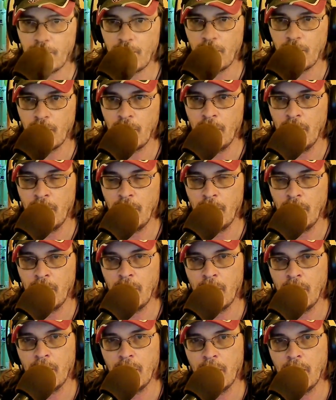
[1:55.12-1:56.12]

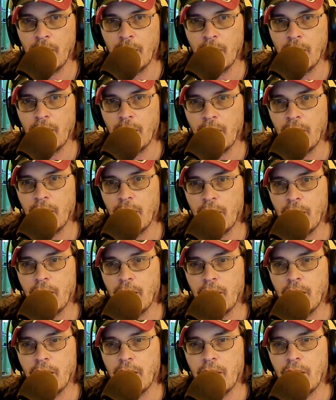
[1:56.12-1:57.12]

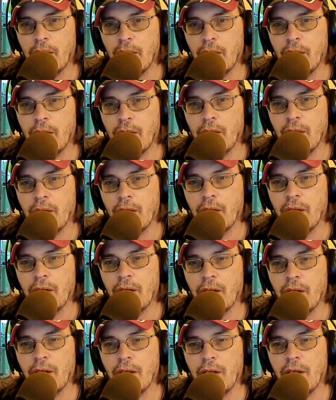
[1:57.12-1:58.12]

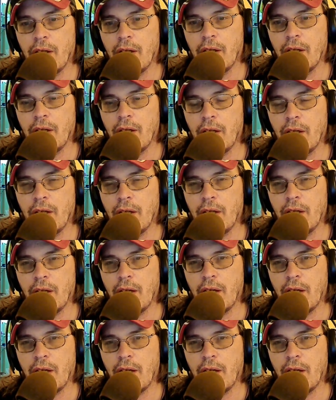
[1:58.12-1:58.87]
(no one is talking)